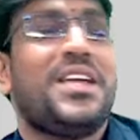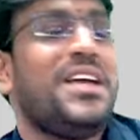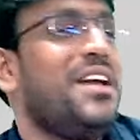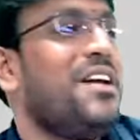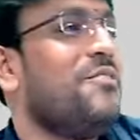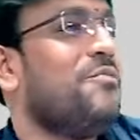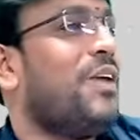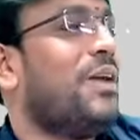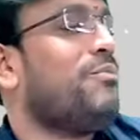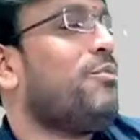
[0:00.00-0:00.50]

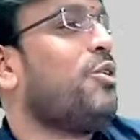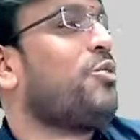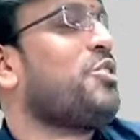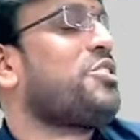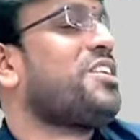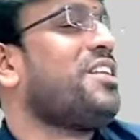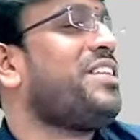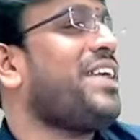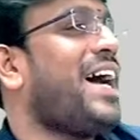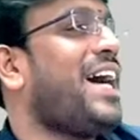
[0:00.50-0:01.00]
One more
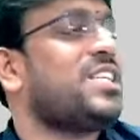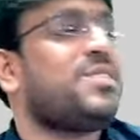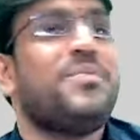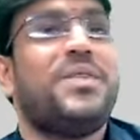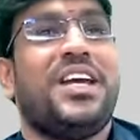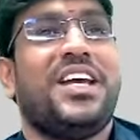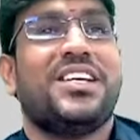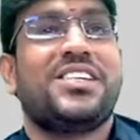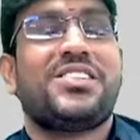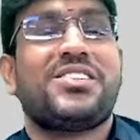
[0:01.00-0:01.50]
question they asked me
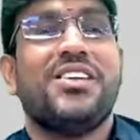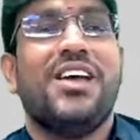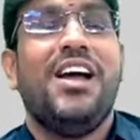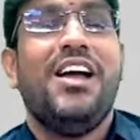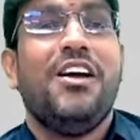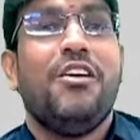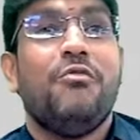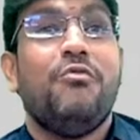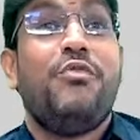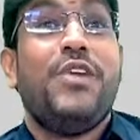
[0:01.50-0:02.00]
is,
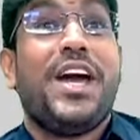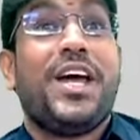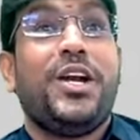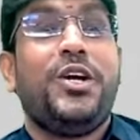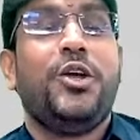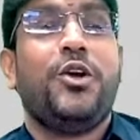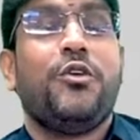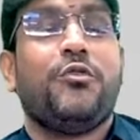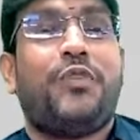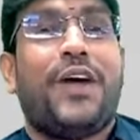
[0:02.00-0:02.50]
where do
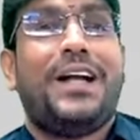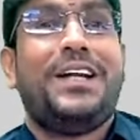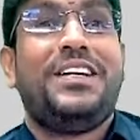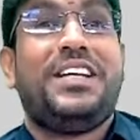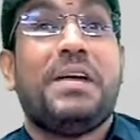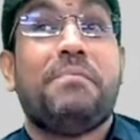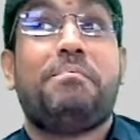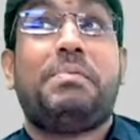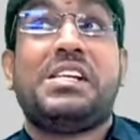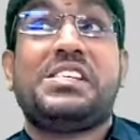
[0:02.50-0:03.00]
you find
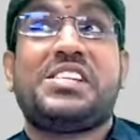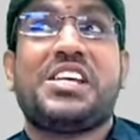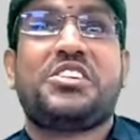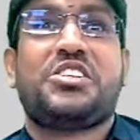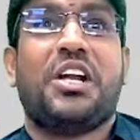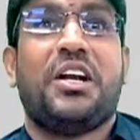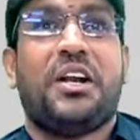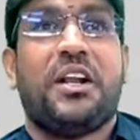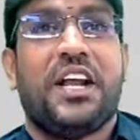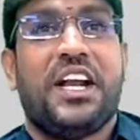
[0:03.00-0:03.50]

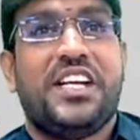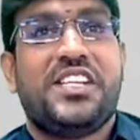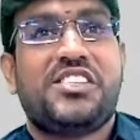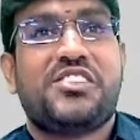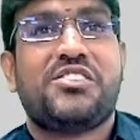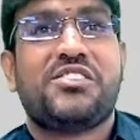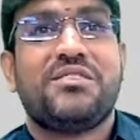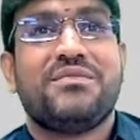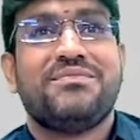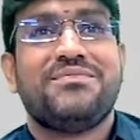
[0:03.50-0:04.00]
depreciation
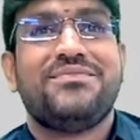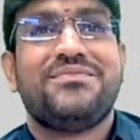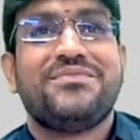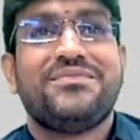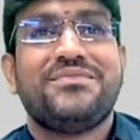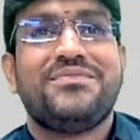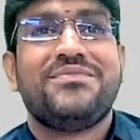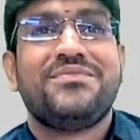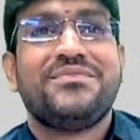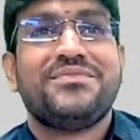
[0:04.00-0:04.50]
rates?
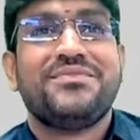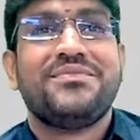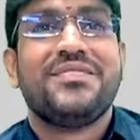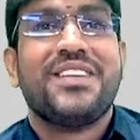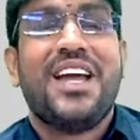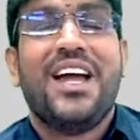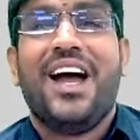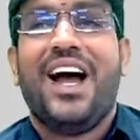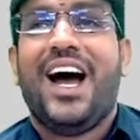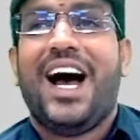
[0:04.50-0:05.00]

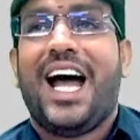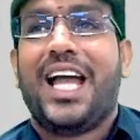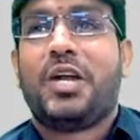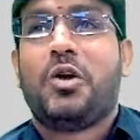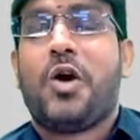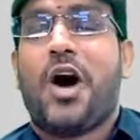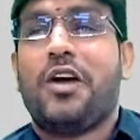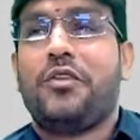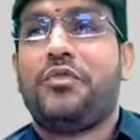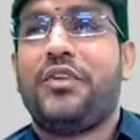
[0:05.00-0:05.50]
I
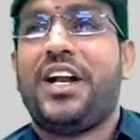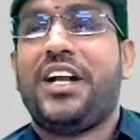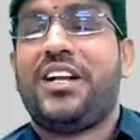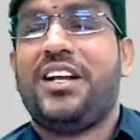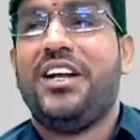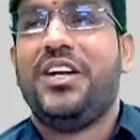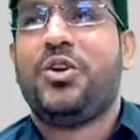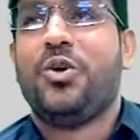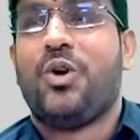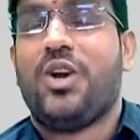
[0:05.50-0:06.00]
confidently
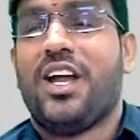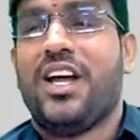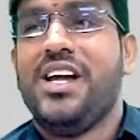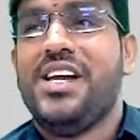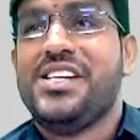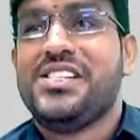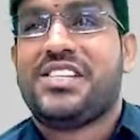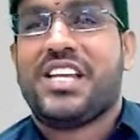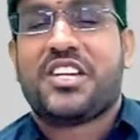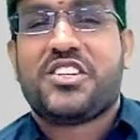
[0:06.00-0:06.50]
told
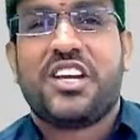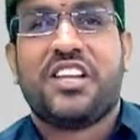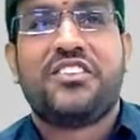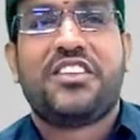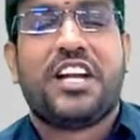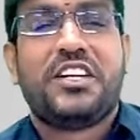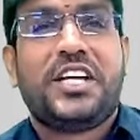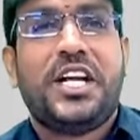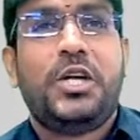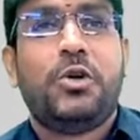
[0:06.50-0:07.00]
section
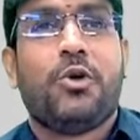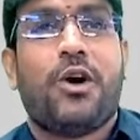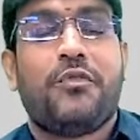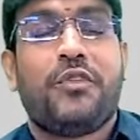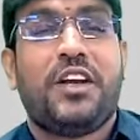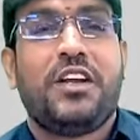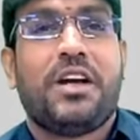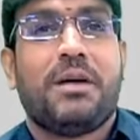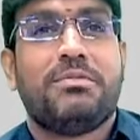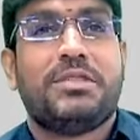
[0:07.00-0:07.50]
32 of
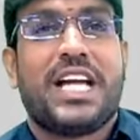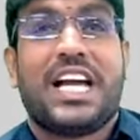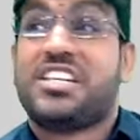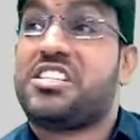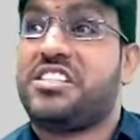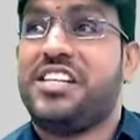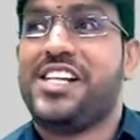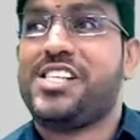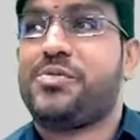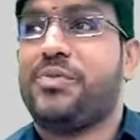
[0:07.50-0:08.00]
income tax
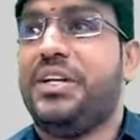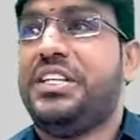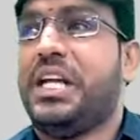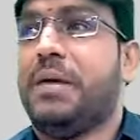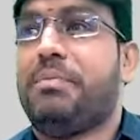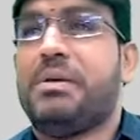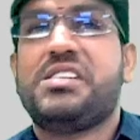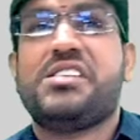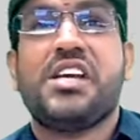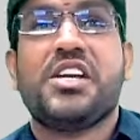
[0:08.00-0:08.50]
deals with
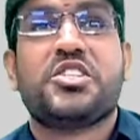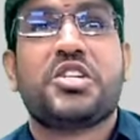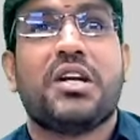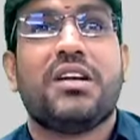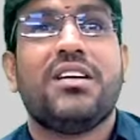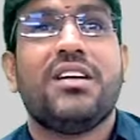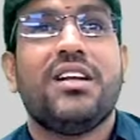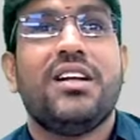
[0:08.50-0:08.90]
depreciation.